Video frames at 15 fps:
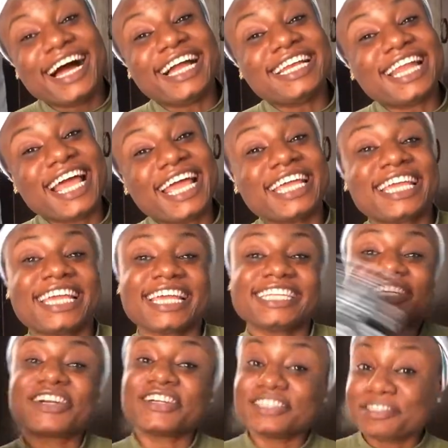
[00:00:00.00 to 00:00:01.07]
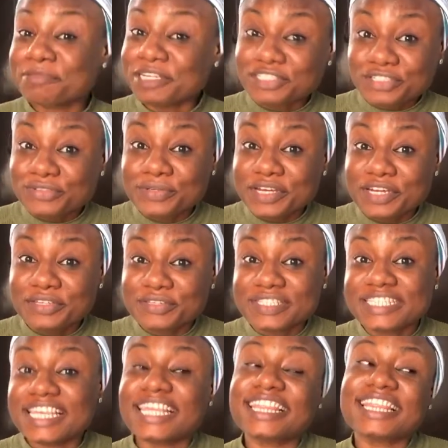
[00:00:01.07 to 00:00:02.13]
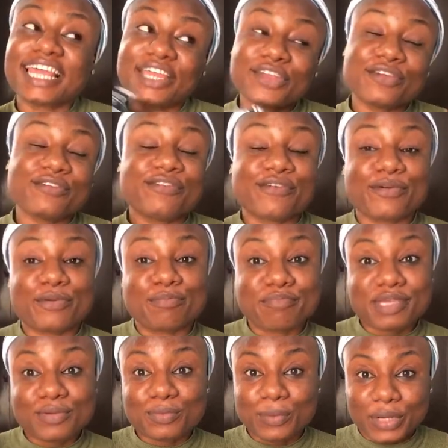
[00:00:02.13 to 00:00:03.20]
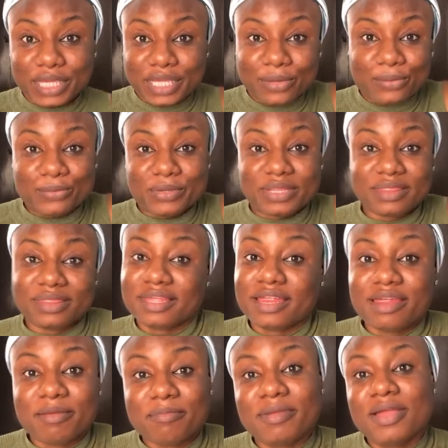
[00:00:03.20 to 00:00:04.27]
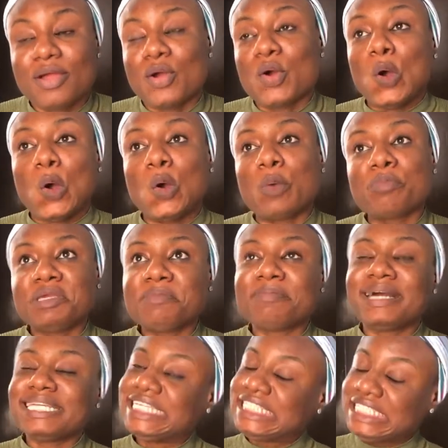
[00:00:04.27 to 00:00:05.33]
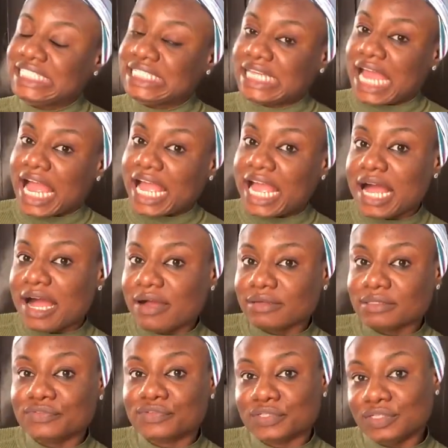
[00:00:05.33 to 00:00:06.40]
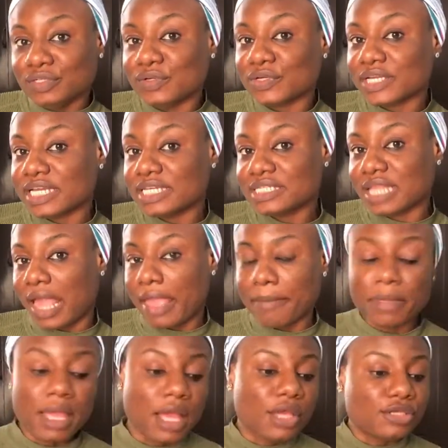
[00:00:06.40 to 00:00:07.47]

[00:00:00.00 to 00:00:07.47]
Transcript: Like, the customer just wanted to say thank you for me working with them or me managing their account for the longest time.